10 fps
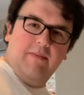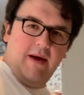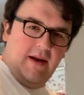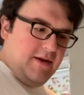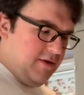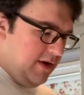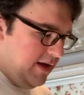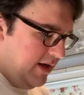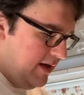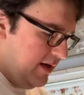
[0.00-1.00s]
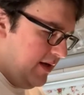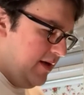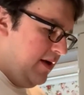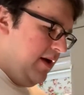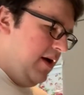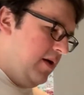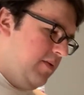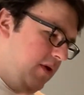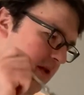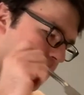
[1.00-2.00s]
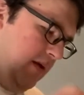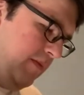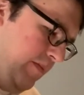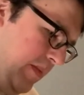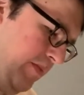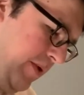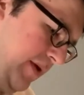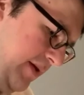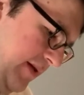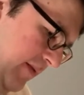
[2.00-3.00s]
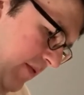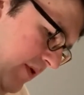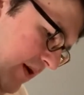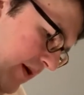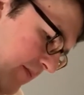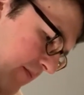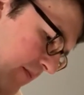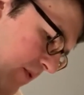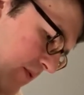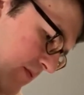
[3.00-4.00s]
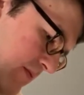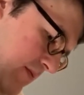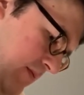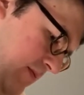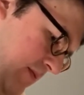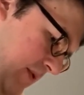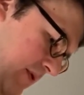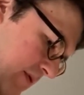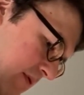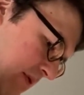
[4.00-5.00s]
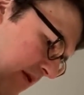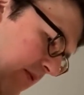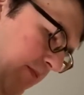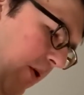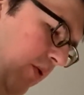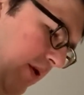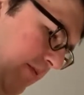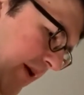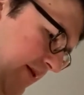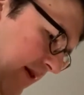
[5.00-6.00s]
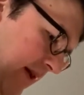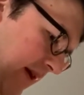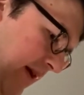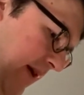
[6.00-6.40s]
penetrate it, we'll put in some, we'll poke it basically.